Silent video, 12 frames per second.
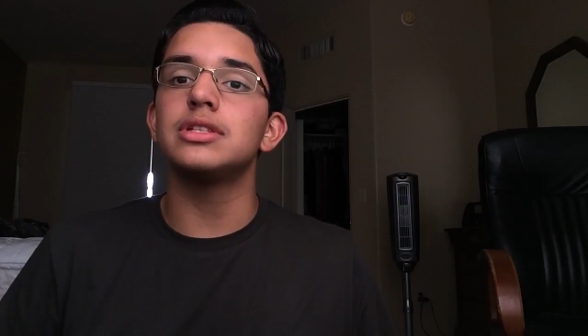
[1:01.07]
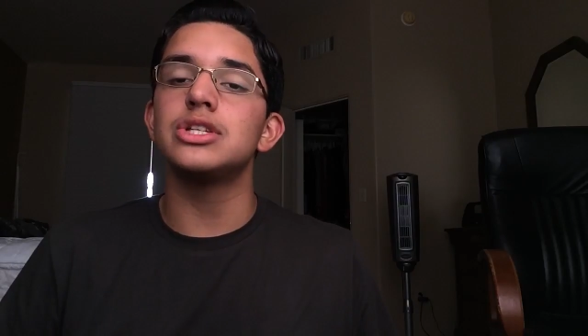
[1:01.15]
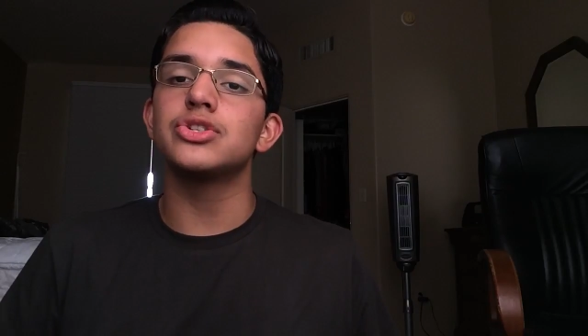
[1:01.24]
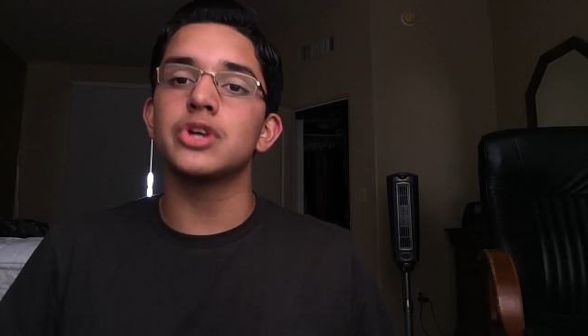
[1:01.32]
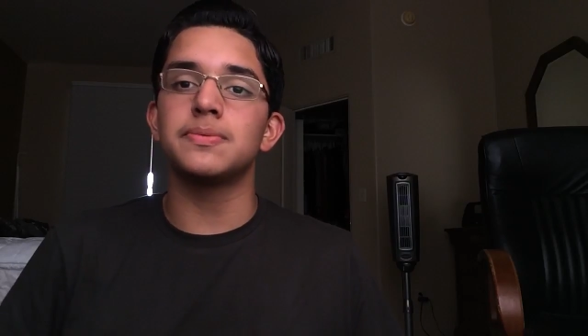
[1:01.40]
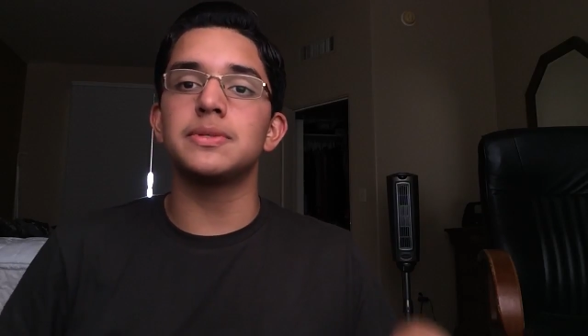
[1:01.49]

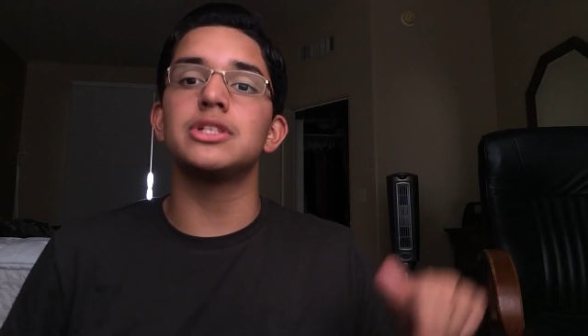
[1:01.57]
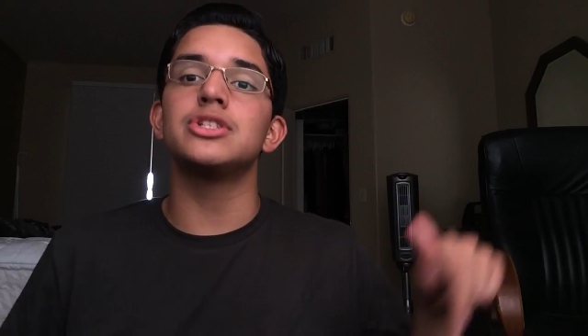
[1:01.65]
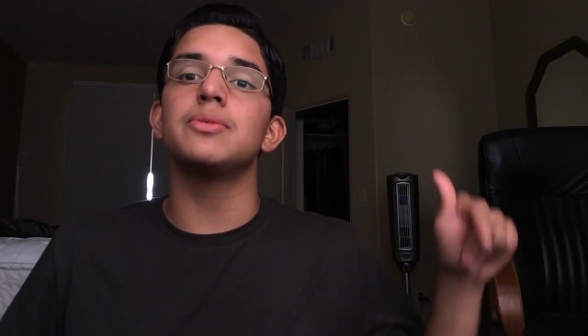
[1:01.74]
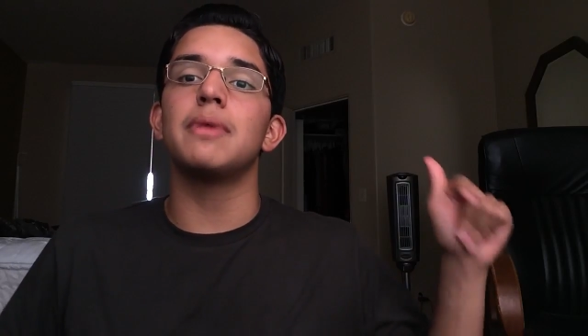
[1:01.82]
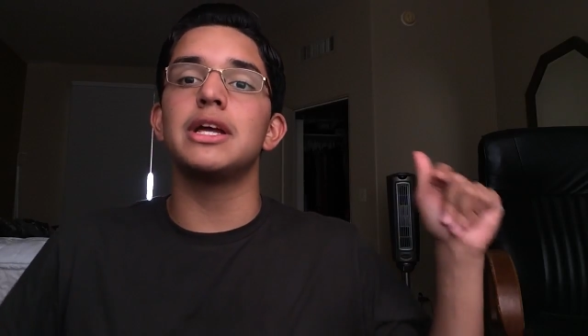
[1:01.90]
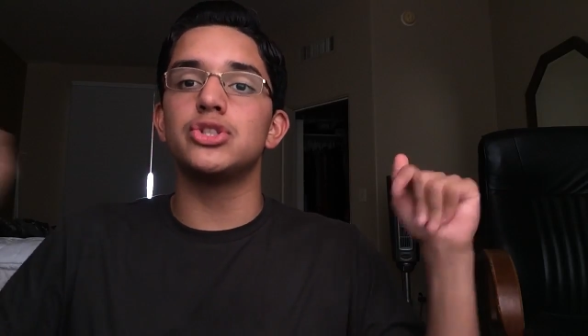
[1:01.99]

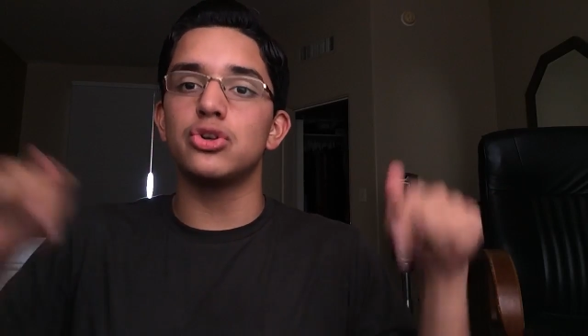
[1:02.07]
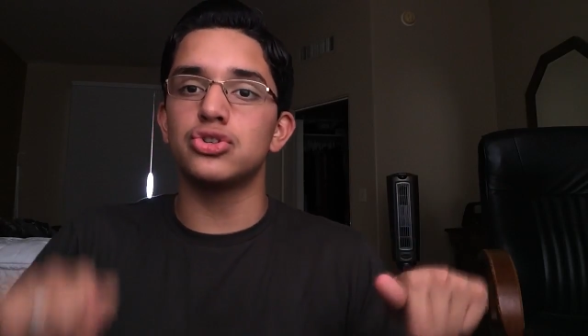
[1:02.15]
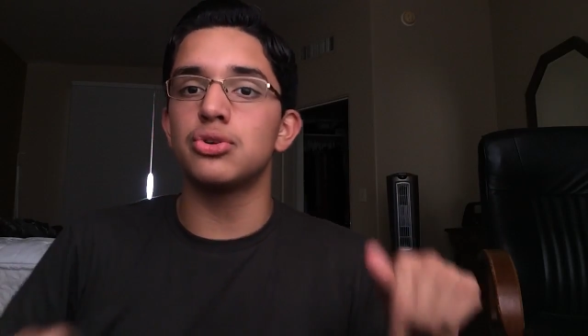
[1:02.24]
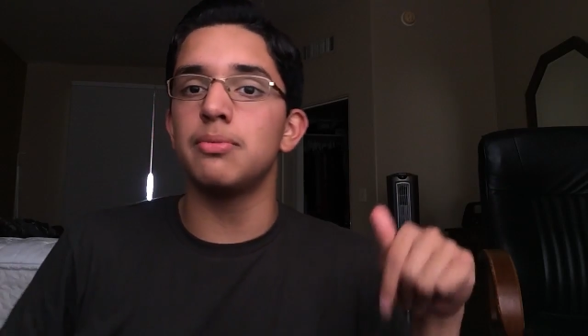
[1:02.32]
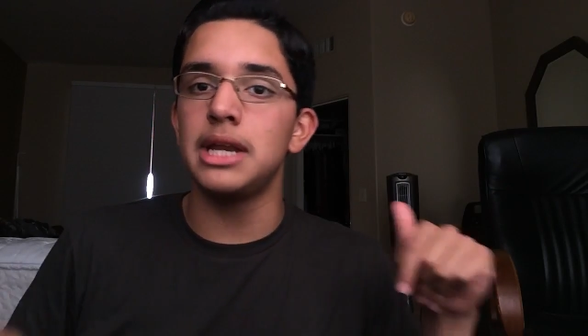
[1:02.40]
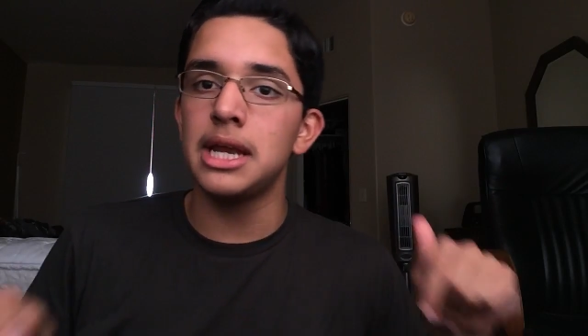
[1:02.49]
descriptions to my
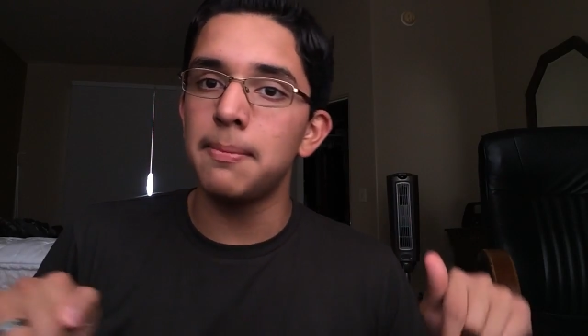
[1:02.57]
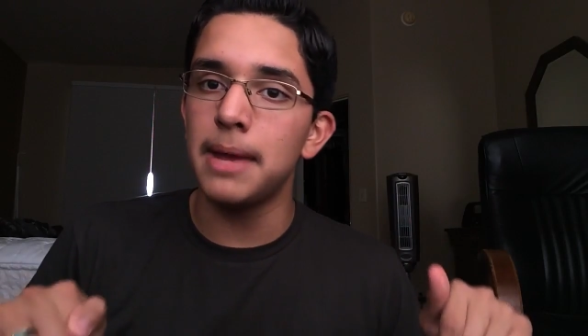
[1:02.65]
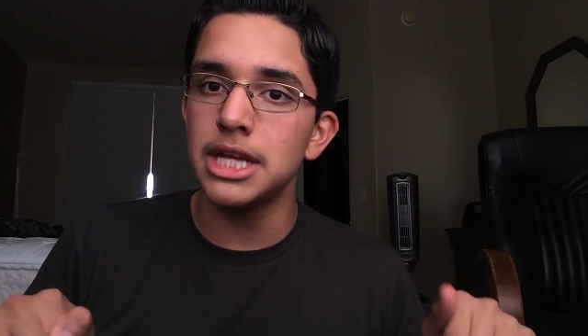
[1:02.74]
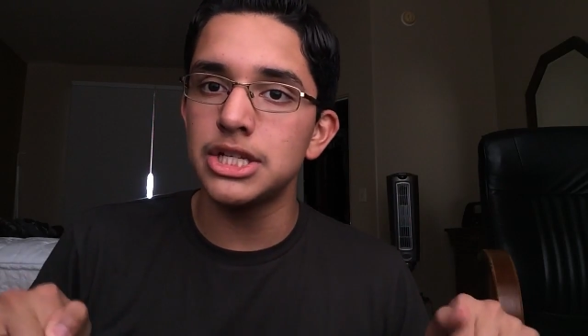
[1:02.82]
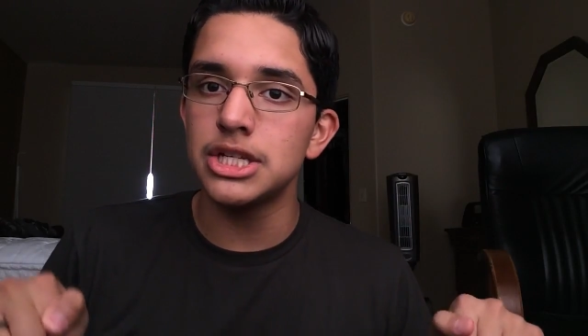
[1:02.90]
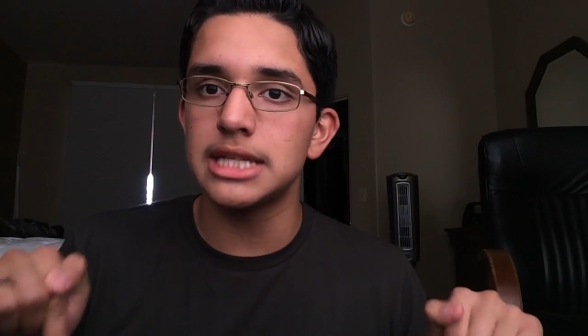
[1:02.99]
social media
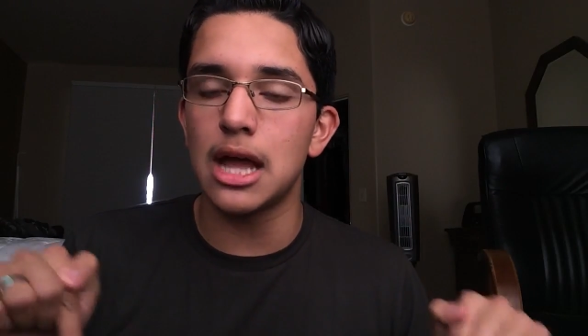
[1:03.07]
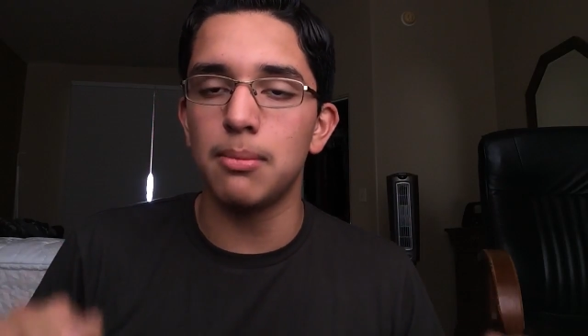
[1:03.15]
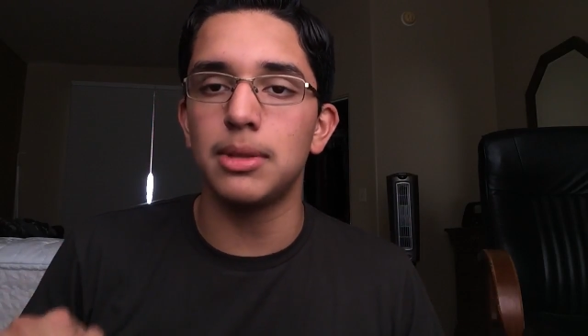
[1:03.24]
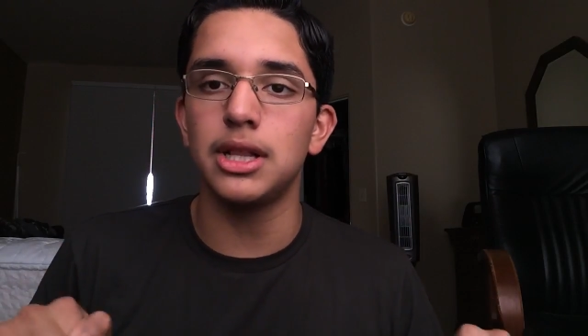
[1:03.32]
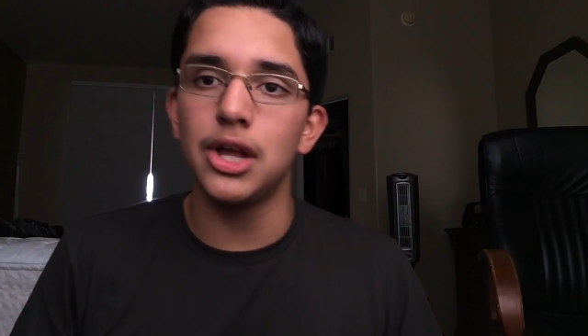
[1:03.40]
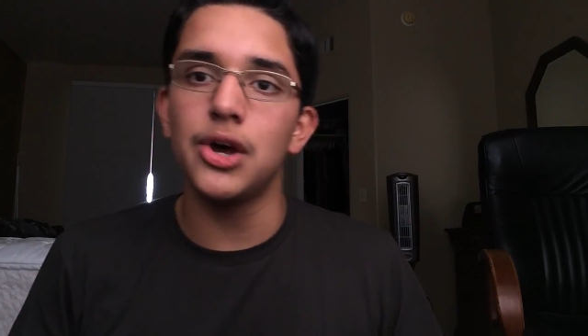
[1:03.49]
pages
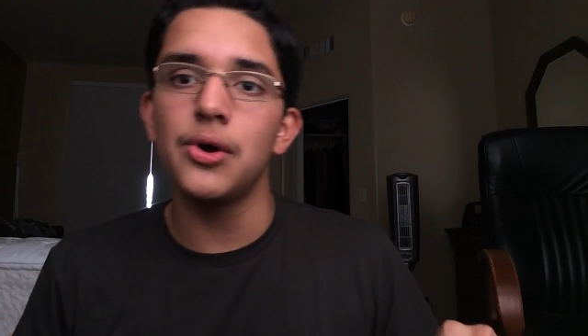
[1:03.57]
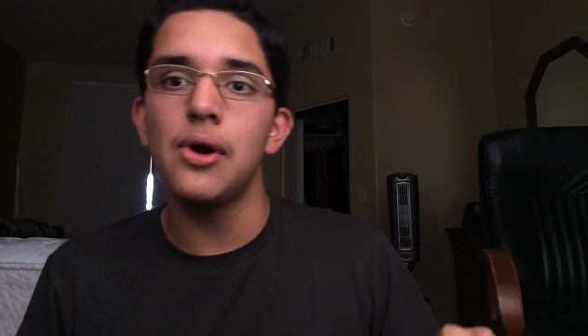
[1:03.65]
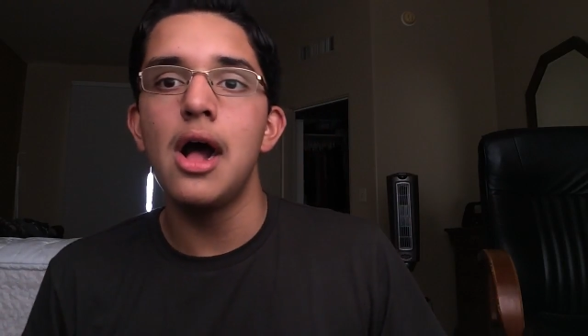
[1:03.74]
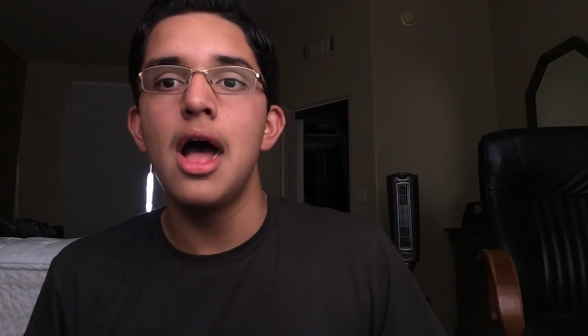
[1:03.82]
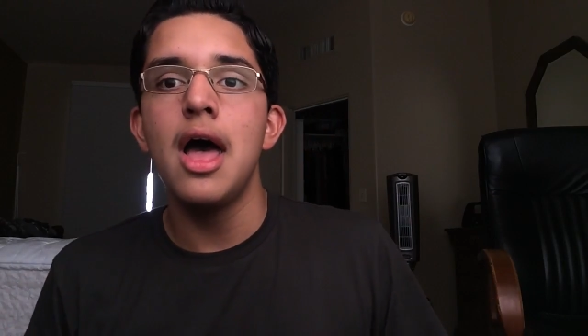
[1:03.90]
down below.